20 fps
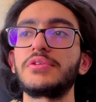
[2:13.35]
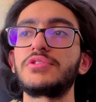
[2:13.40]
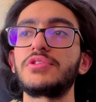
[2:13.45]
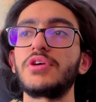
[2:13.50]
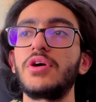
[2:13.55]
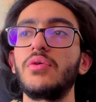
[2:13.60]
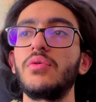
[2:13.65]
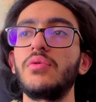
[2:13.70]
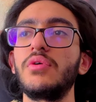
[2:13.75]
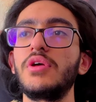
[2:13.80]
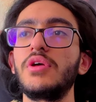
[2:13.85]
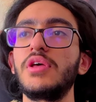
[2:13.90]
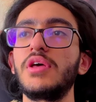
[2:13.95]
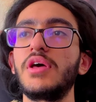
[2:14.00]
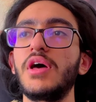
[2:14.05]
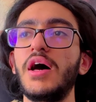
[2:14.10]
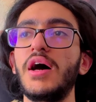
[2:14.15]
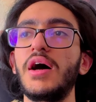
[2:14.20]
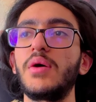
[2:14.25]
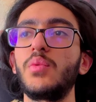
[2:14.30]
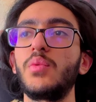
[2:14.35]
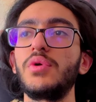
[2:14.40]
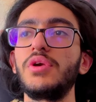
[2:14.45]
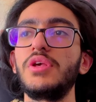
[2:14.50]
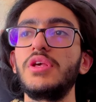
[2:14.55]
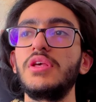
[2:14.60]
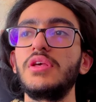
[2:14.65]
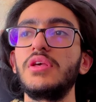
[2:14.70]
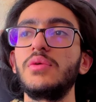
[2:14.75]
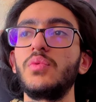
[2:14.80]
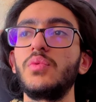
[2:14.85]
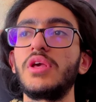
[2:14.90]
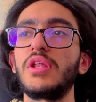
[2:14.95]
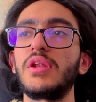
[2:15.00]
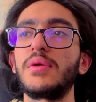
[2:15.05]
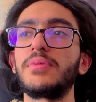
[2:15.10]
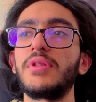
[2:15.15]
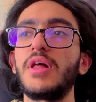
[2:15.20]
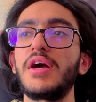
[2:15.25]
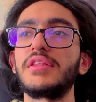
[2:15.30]
So we
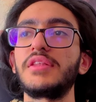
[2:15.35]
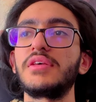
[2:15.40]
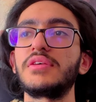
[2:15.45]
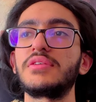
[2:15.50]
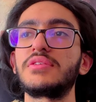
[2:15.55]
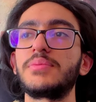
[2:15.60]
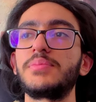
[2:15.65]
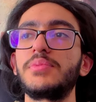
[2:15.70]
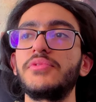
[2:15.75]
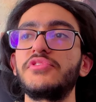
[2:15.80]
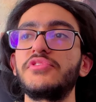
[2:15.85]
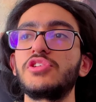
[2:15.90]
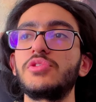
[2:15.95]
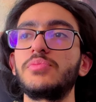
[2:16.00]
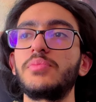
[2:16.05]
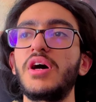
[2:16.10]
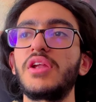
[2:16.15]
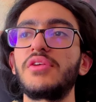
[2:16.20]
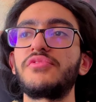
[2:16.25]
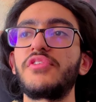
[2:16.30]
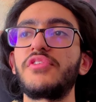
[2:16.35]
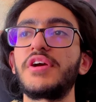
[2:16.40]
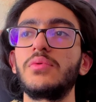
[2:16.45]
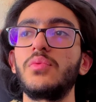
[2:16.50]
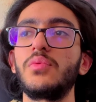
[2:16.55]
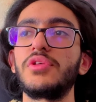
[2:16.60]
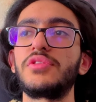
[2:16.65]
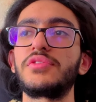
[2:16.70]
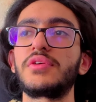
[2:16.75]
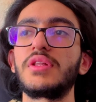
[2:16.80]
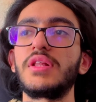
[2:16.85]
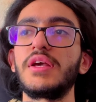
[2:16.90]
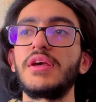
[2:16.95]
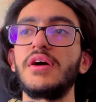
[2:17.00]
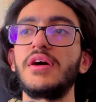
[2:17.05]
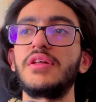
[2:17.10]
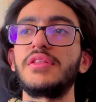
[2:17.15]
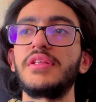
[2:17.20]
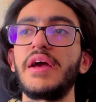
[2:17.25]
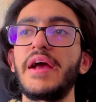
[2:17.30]
can apply the subdivision modifier with
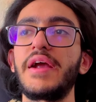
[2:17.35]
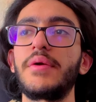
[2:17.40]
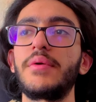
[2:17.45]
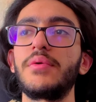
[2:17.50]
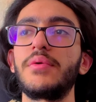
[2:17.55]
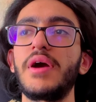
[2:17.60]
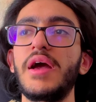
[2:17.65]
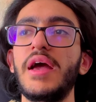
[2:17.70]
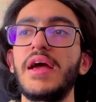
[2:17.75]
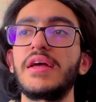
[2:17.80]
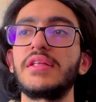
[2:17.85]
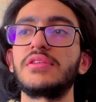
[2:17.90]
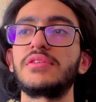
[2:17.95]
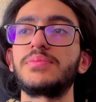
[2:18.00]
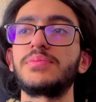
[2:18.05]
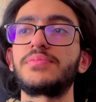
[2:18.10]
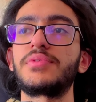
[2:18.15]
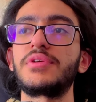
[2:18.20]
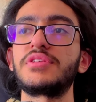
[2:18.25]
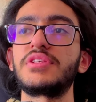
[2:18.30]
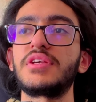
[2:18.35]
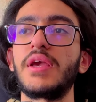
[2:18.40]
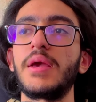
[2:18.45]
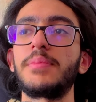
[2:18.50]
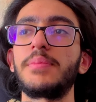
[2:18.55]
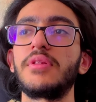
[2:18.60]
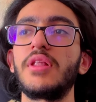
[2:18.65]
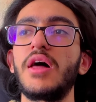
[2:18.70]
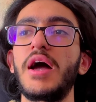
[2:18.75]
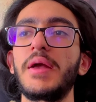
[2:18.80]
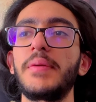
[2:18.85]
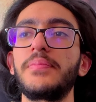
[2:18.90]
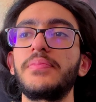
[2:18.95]
click on the arrow and pressing apply.